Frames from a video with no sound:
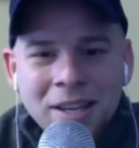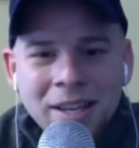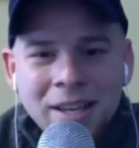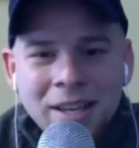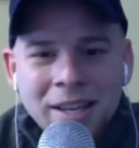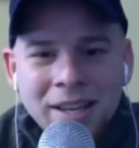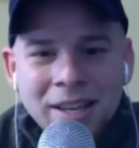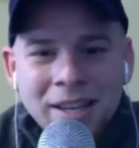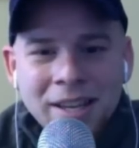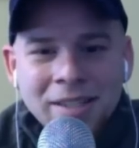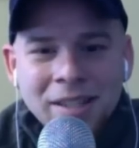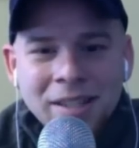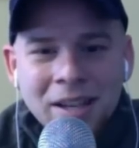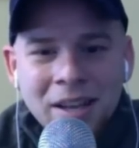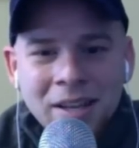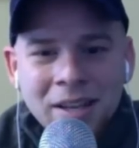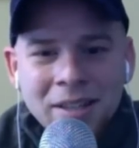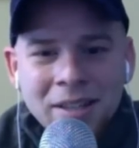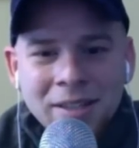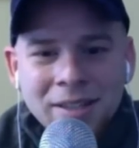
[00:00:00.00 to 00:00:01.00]
his
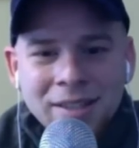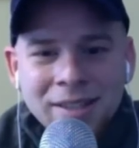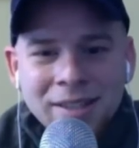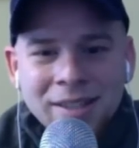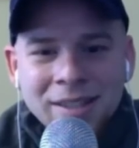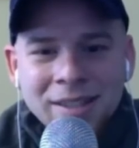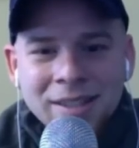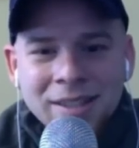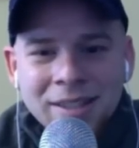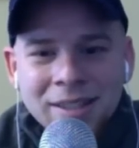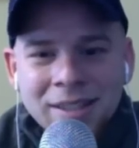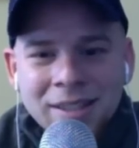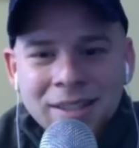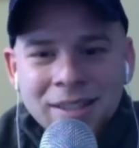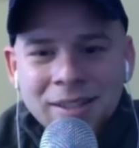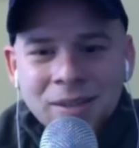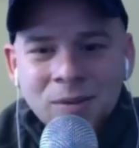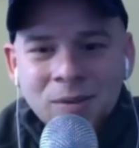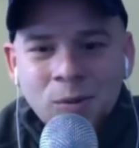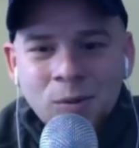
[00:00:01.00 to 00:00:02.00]
lens
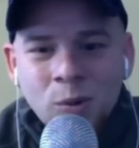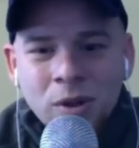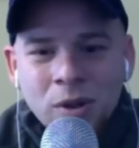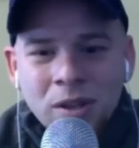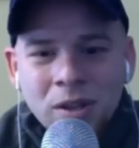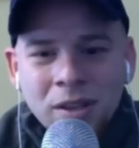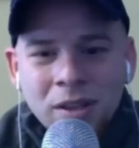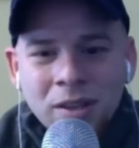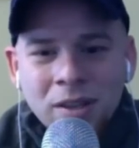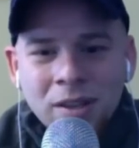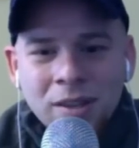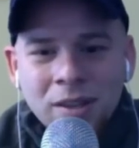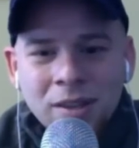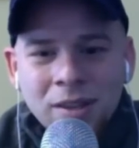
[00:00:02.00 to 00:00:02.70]
with